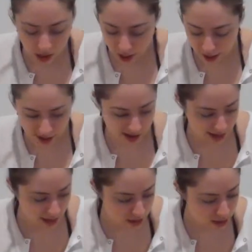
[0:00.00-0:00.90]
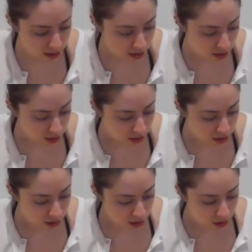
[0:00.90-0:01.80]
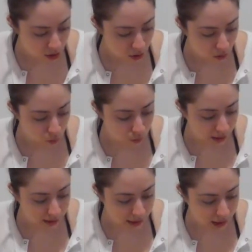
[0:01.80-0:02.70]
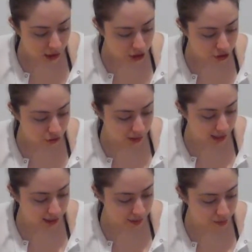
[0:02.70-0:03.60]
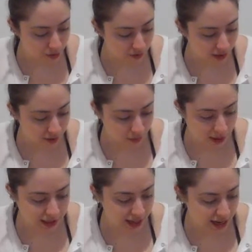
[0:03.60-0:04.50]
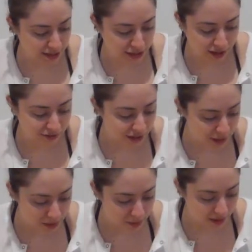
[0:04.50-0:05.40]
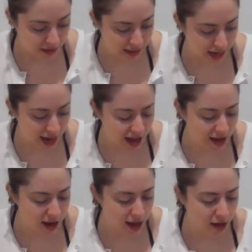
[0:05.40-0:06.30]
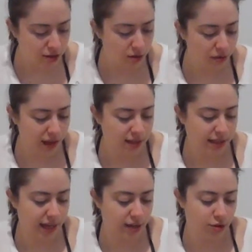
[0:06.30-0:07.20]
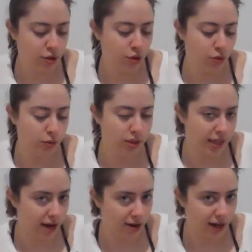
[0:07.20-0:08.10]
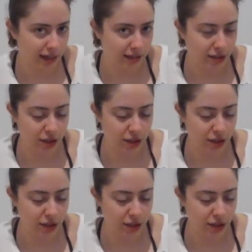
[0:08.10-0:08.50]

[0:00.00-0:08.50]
I really do like that movie. Once again, it's got funny moments. And I also don't think it's like too scary.